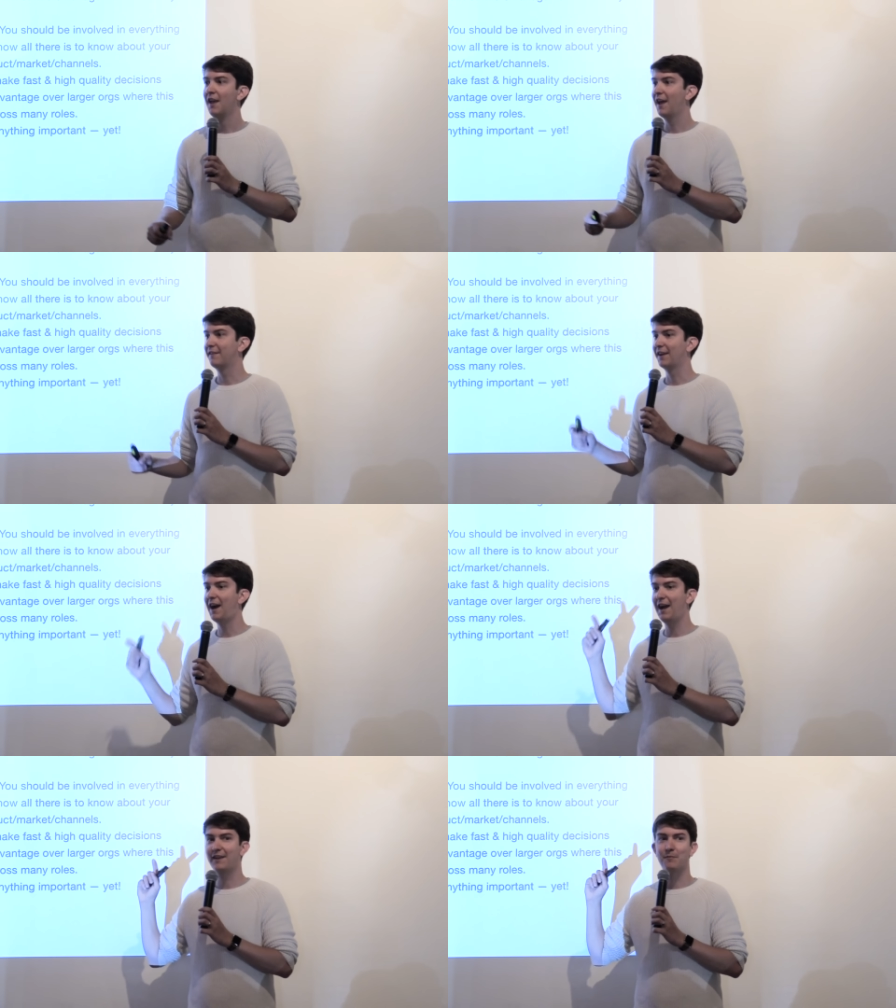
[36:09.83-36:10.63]
And it's like,
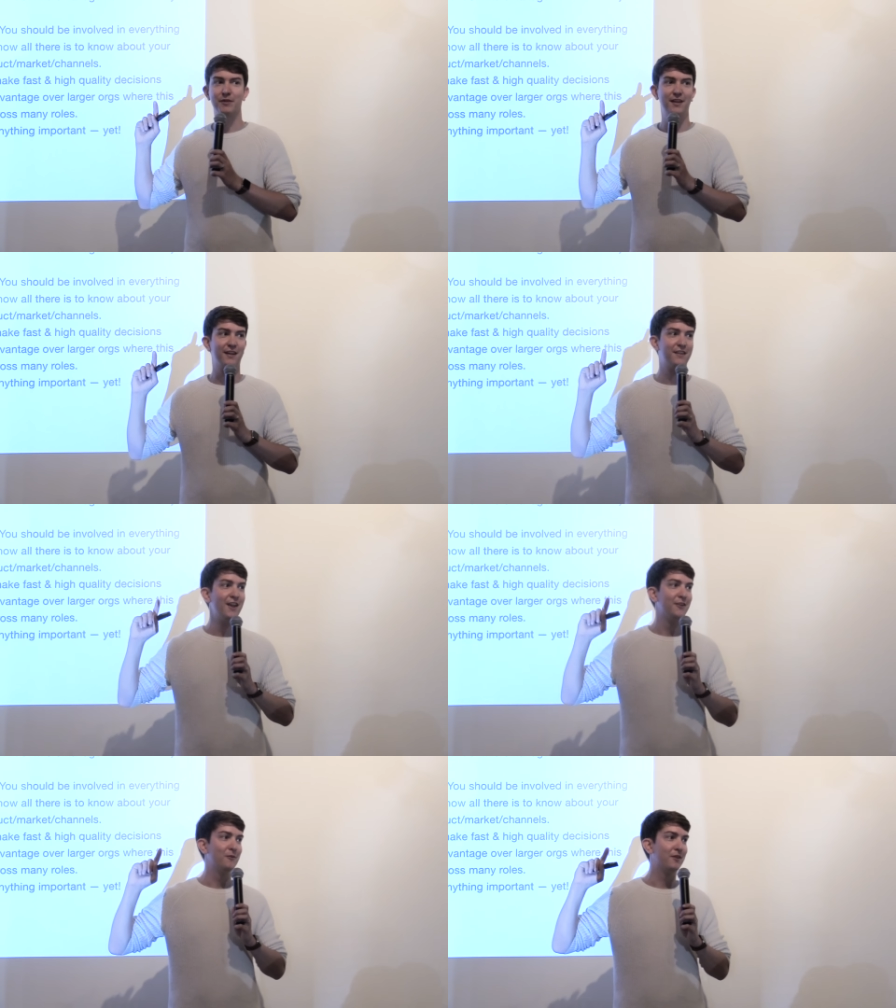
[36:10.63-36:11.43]
I could predict
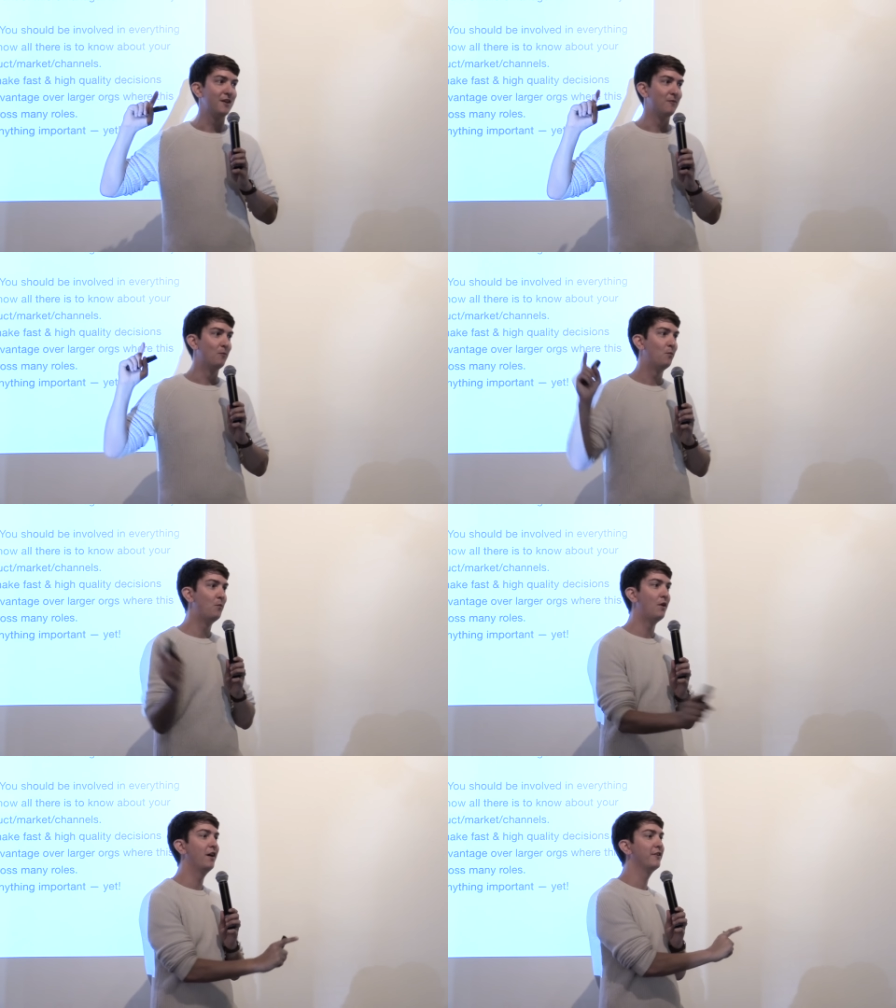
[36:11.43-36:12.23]
to within
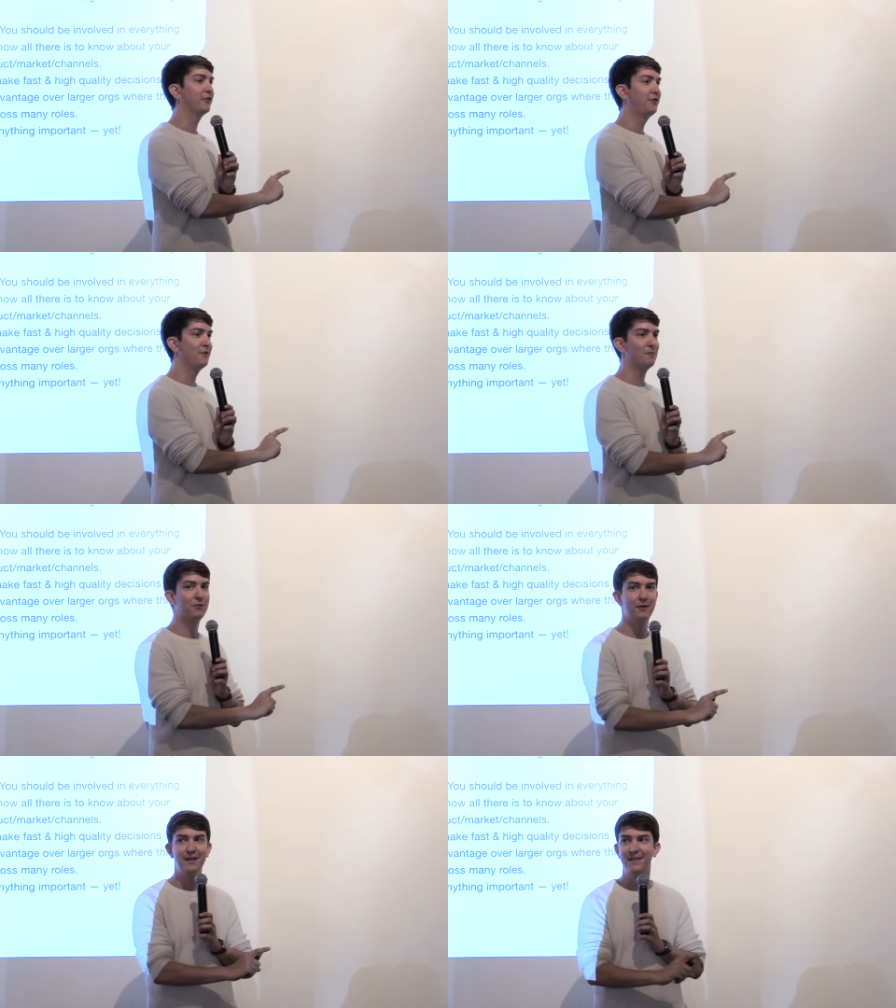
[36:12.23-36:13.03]
1 or 2
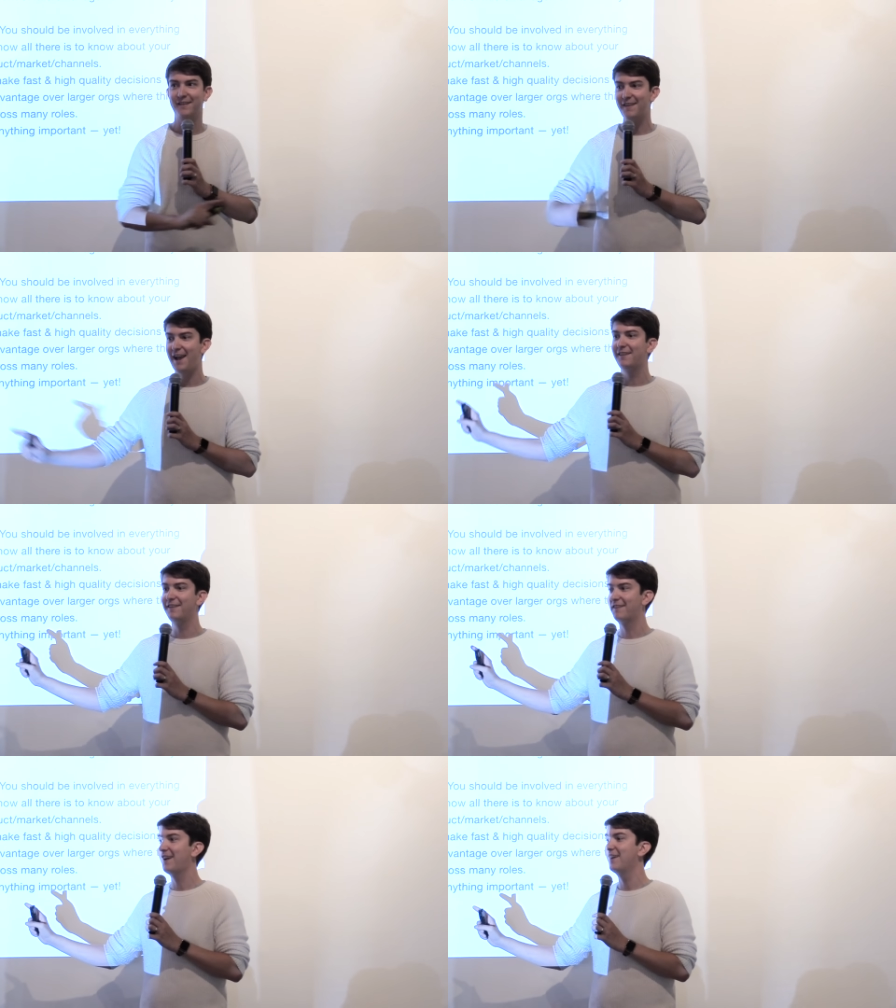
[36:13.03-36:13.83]
employees exactly
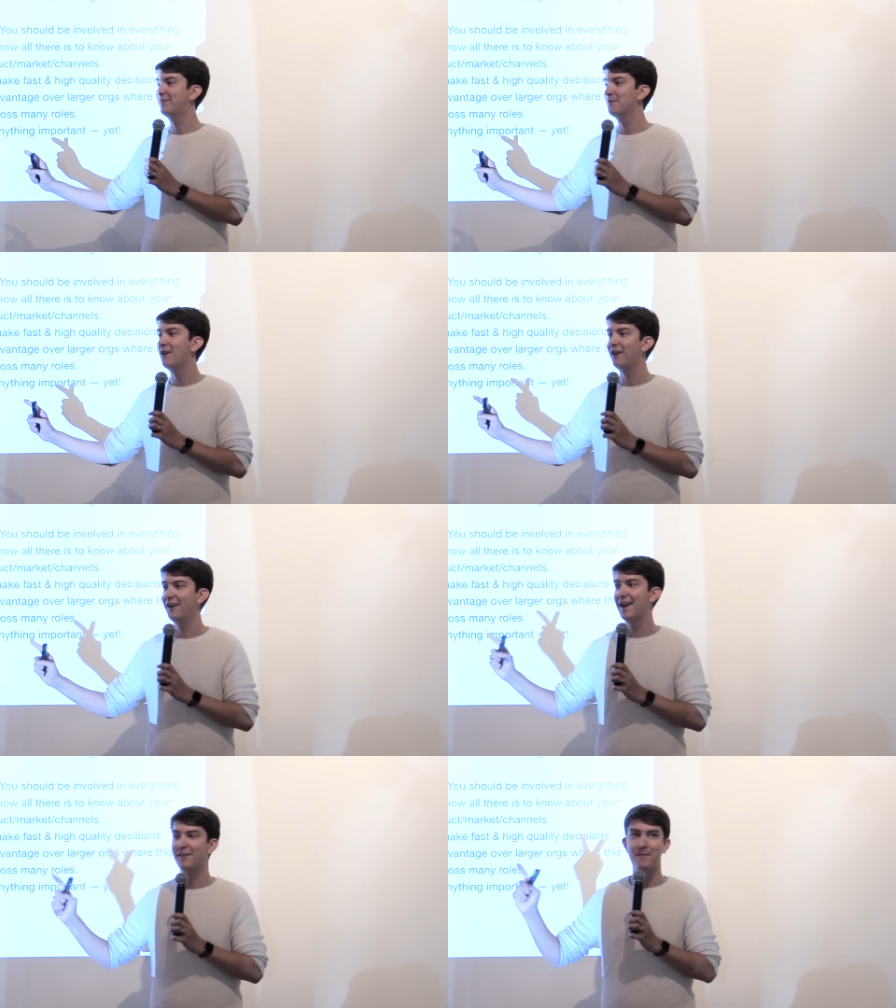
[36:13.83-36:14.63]
the size you
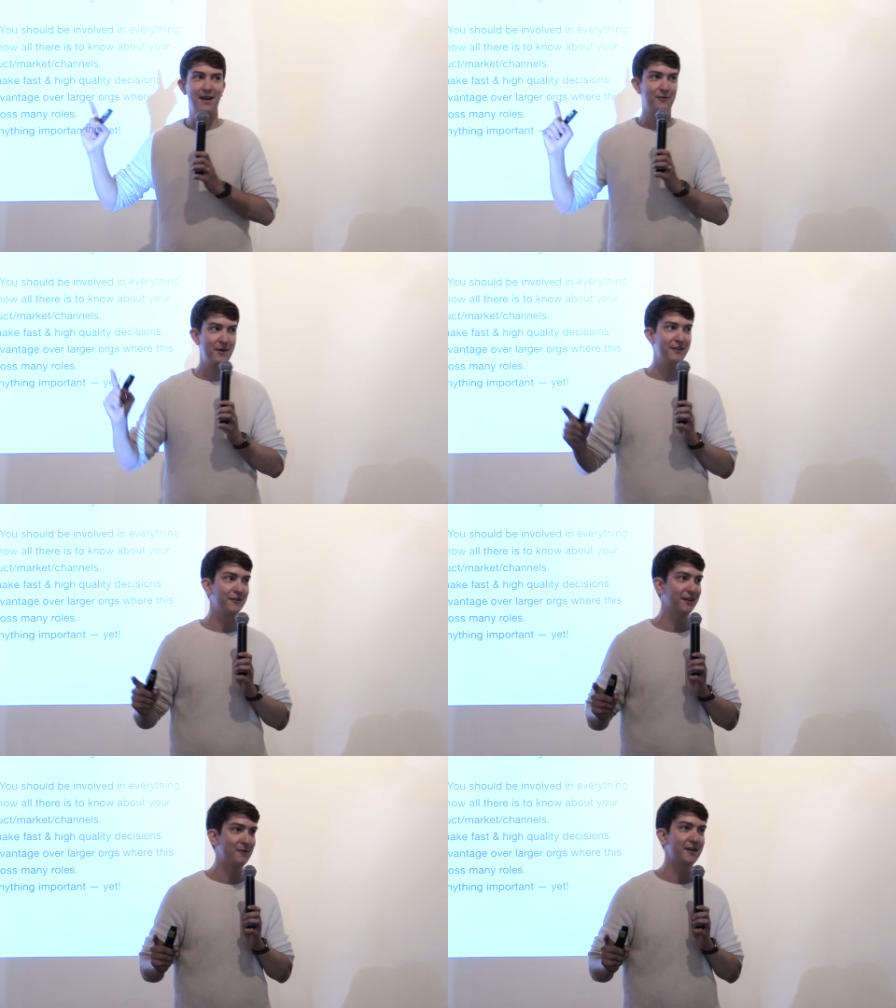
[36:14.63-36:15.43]
are. And it's about
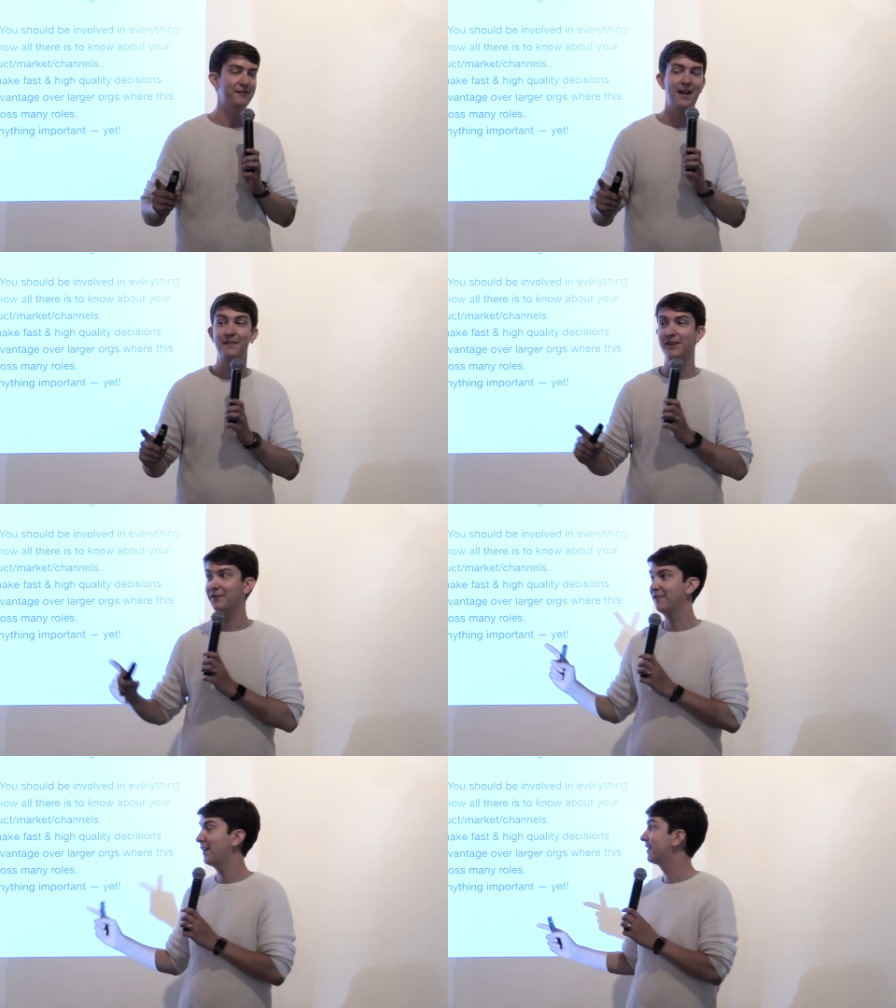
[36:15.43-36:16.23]
23 to 25. And it
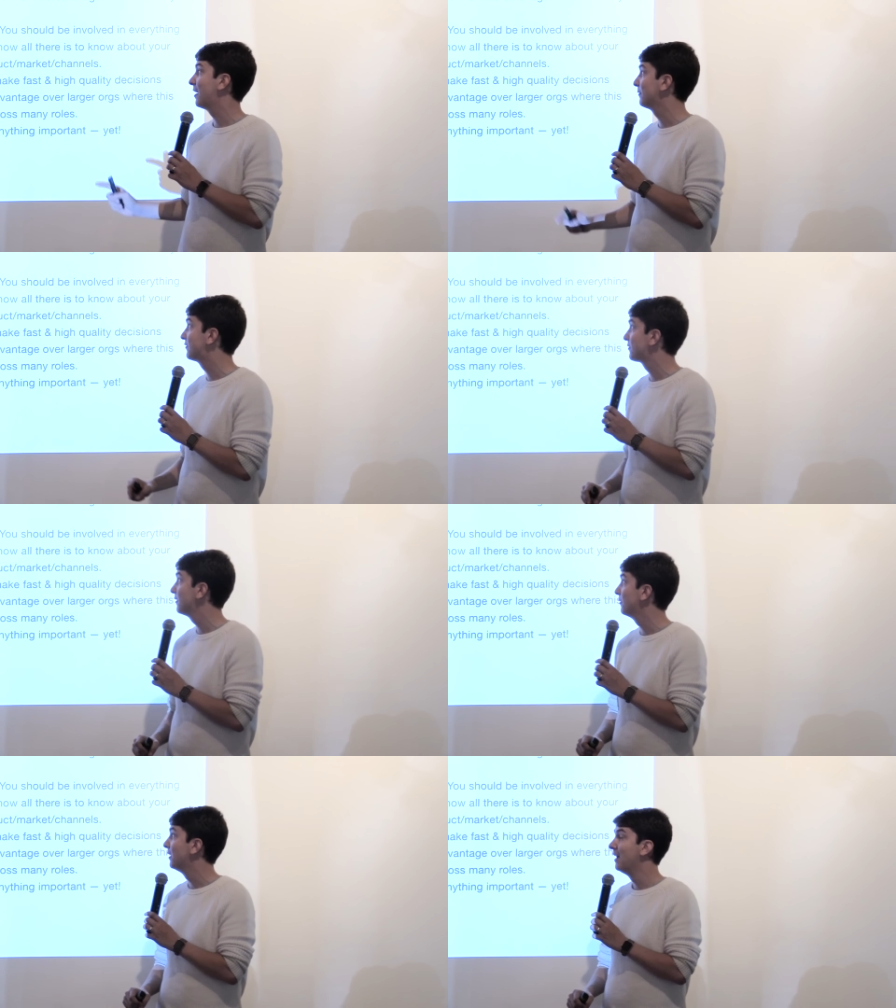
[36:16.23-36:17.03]
turns out that was
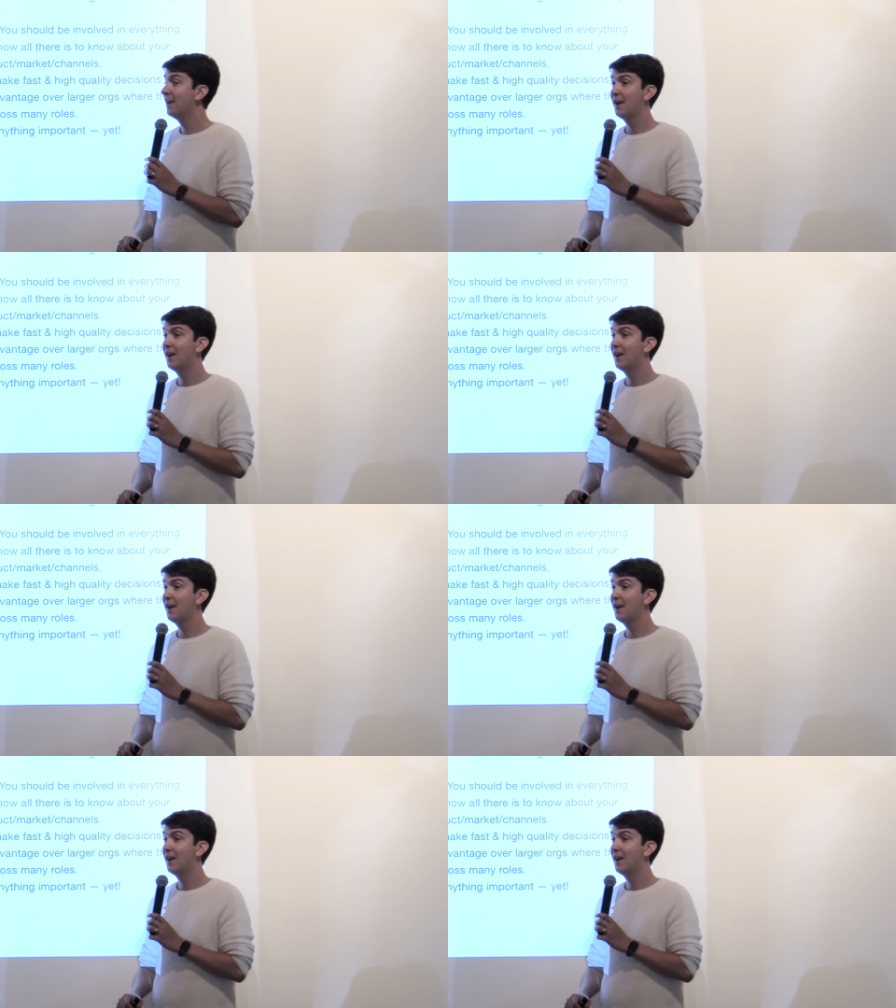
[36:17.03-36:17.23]
true,